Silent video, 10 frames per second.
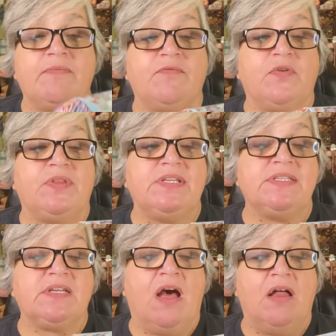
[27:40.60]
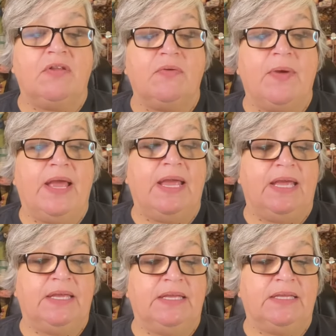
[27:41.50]
for this colorway
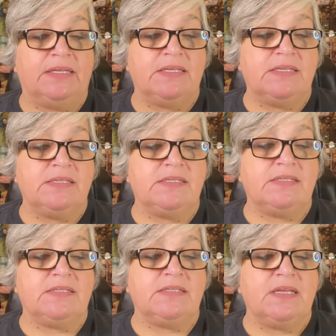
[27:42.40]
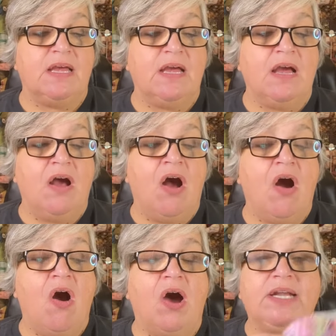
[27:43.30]
is
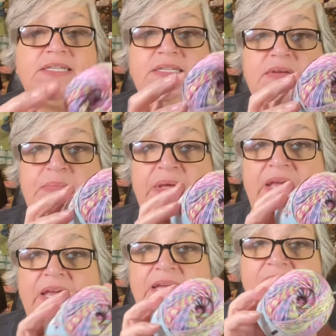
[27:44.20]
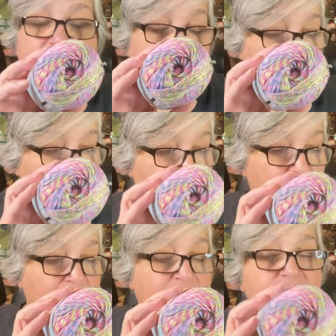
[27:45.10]
Hot Pink.
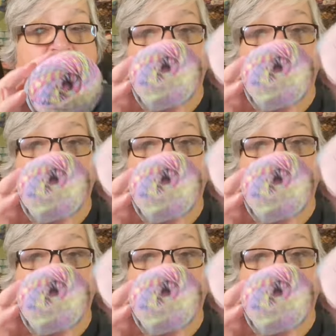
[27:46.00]
So I